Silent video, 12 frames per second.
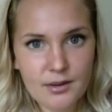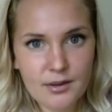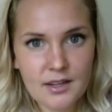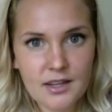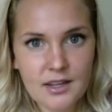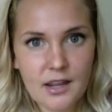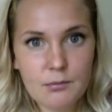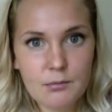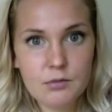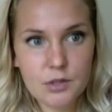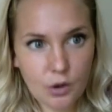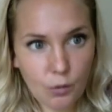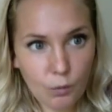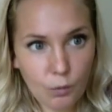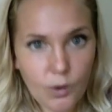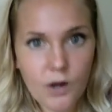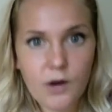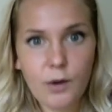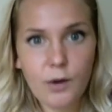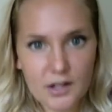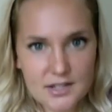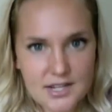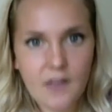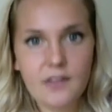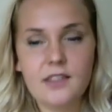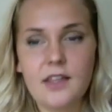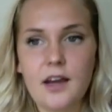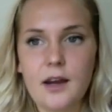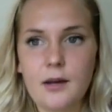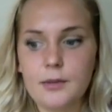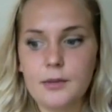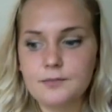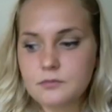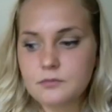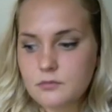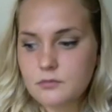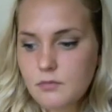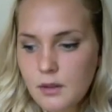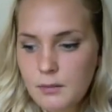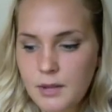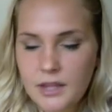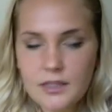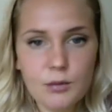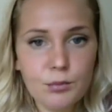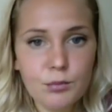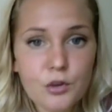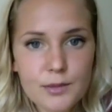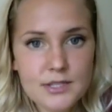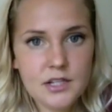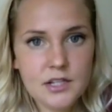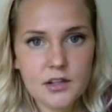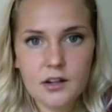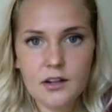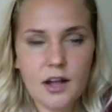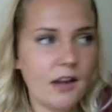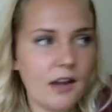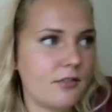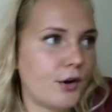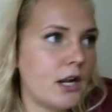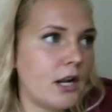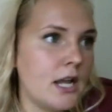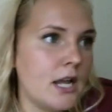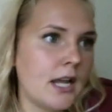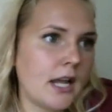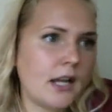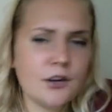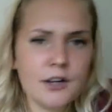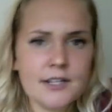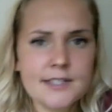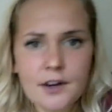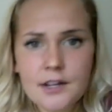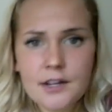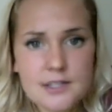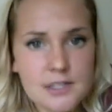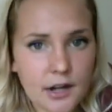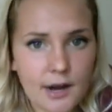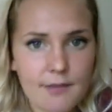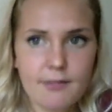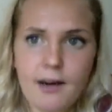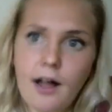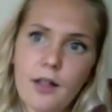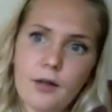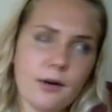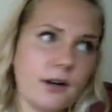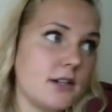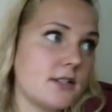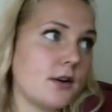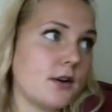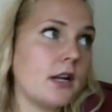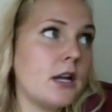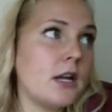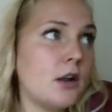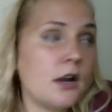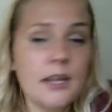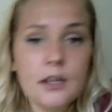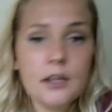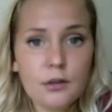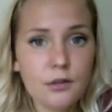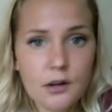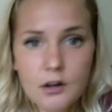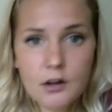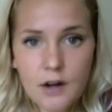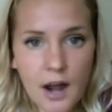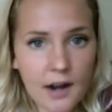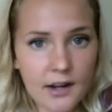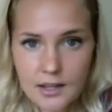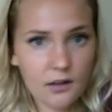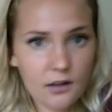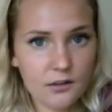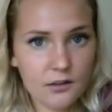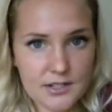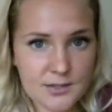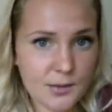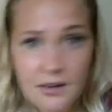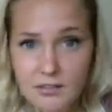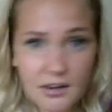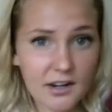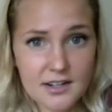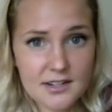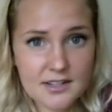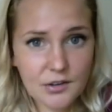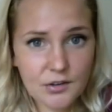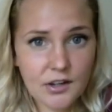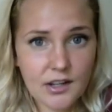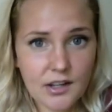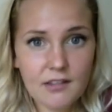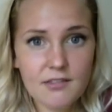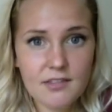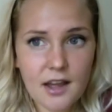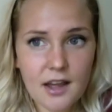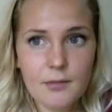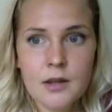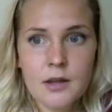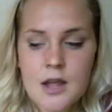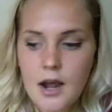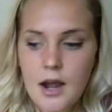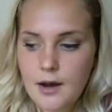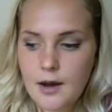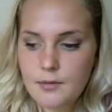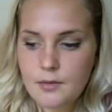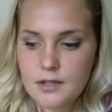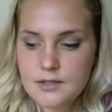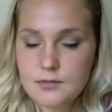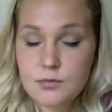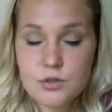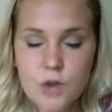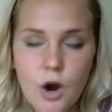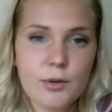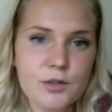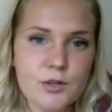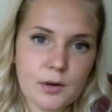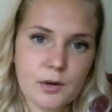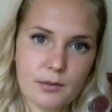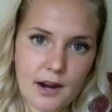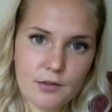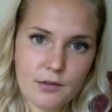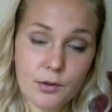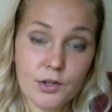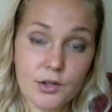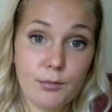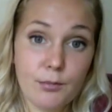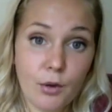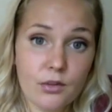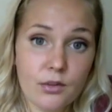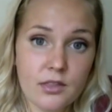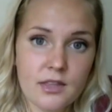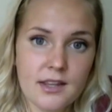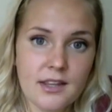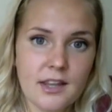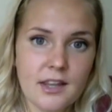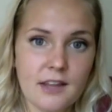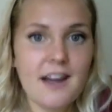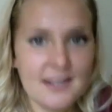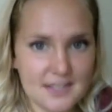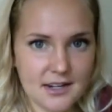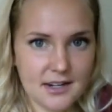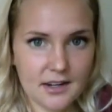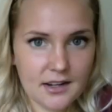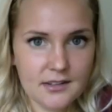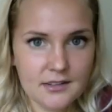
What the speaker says: and, work what you're telling them and make the improvements to their life or increase their Instagram followers or heal their chronic illness, whatever it is that you can give them, is so much more impactful when you're both investing.